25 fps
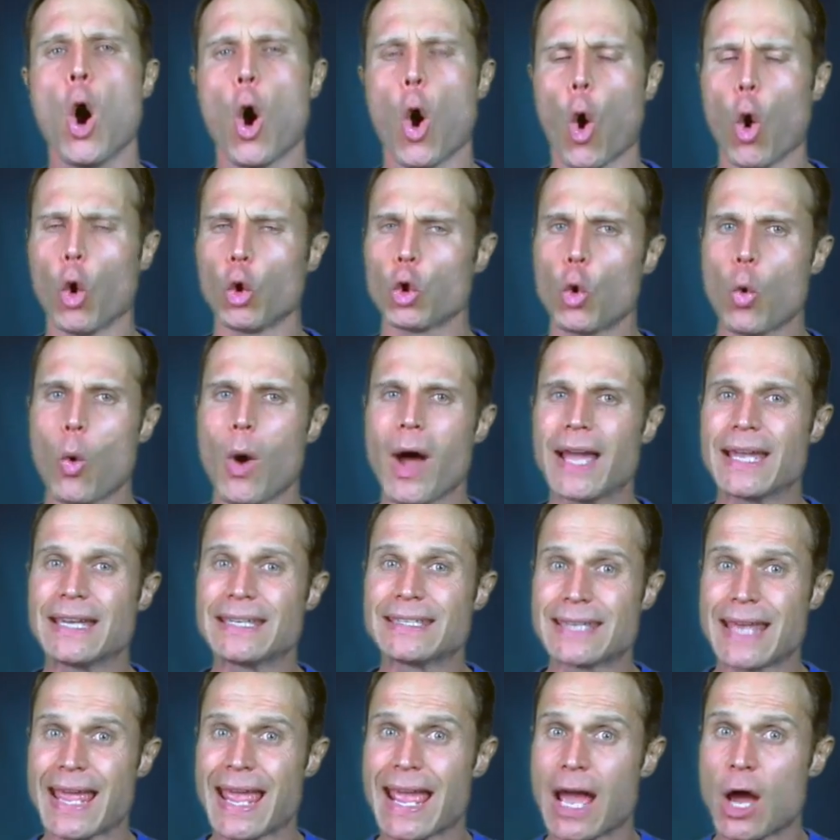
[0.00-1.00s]
all the way
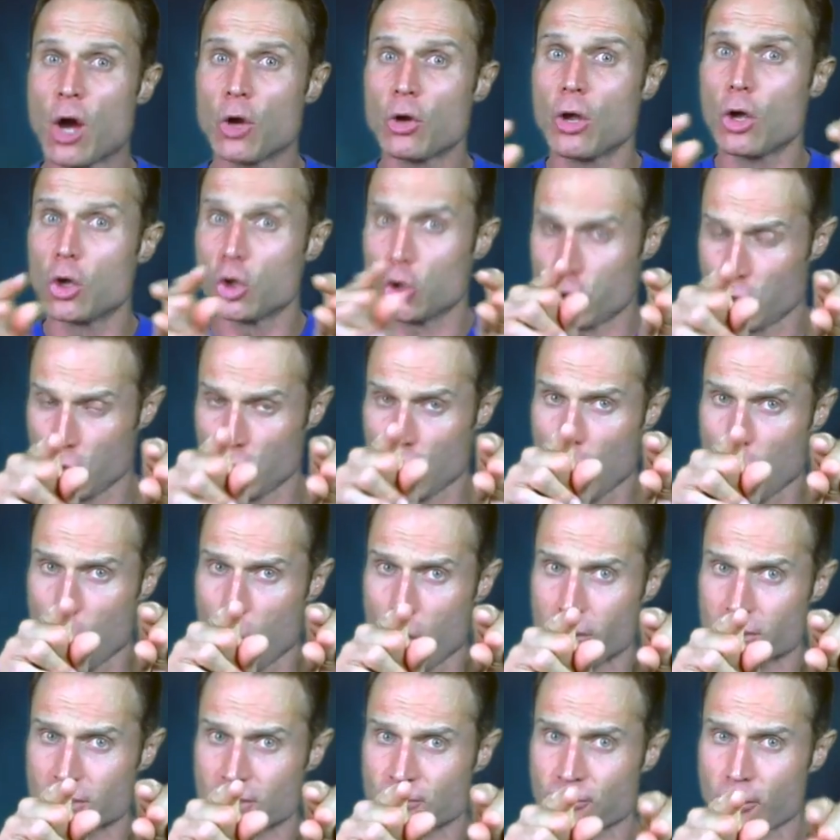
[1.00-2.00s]
down, you know
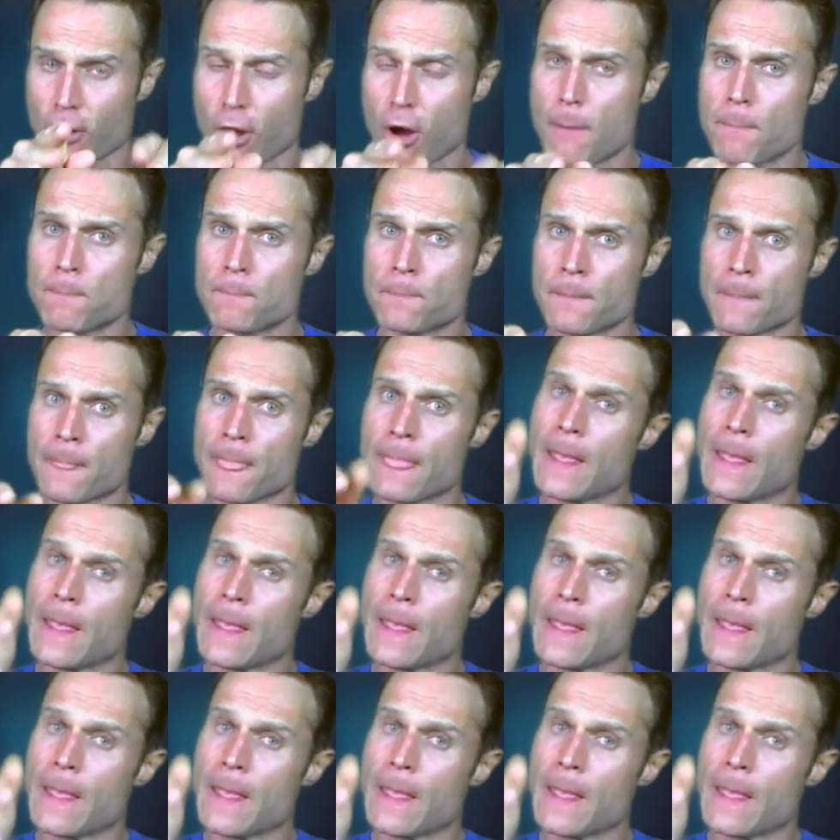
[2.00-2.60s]
where it's from,